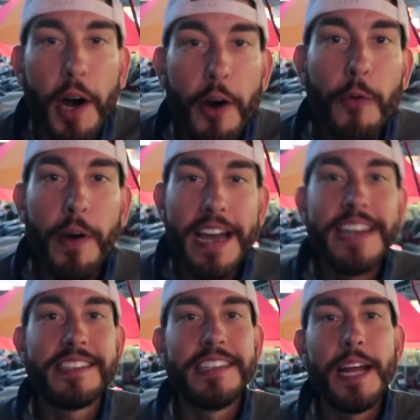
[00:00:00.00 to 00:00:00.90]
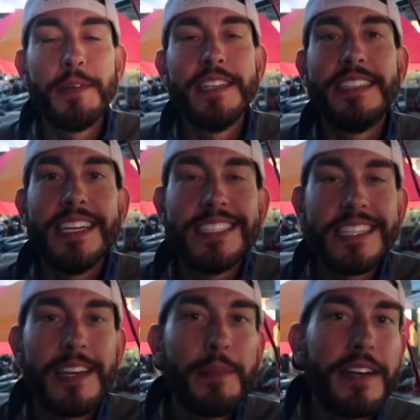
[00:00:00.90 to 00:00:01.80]
Bo Hue is the name of the dish,
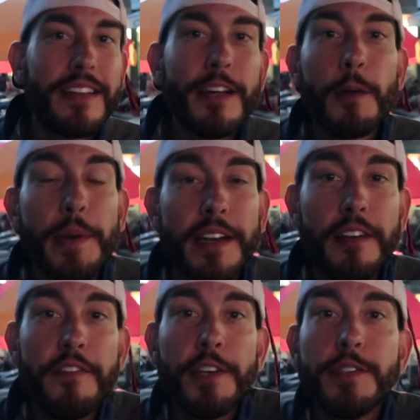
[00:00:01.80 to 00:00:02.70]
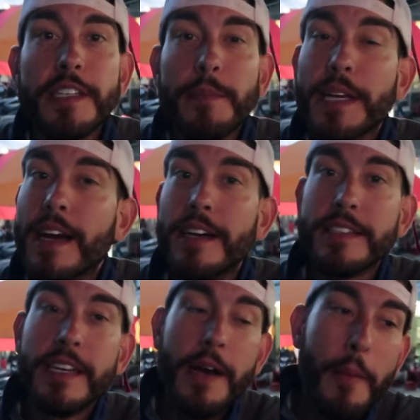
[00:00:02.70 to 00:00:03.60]
it can be a little bit confusing
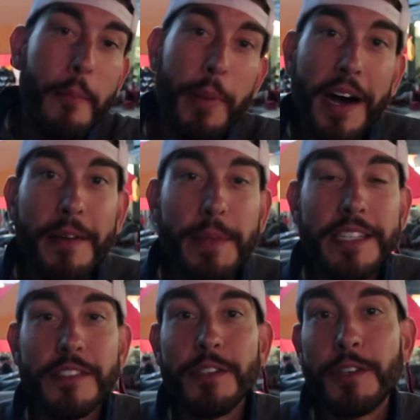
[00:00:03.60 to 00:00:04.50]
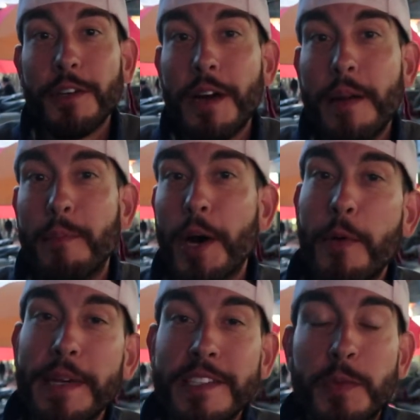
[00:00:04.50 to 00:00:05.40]
because bun means noodle and bo
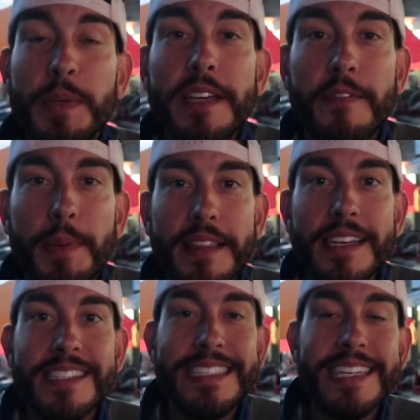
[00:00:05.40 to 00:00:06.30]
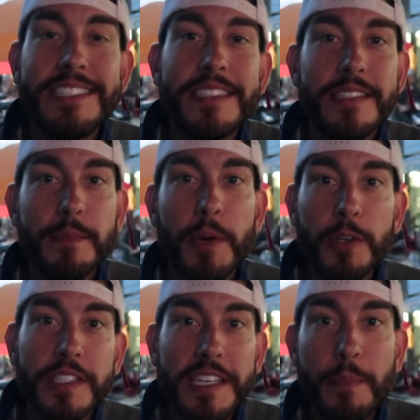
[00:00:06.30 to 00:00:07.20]
means beef, but this dish is
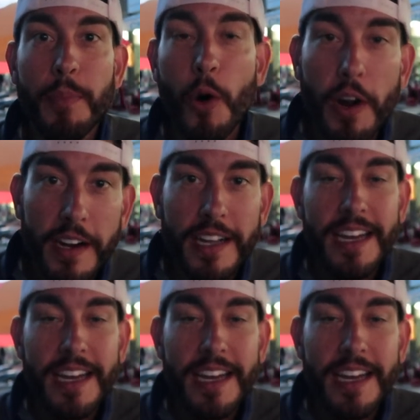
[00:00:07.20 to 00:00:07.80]
mostly pork.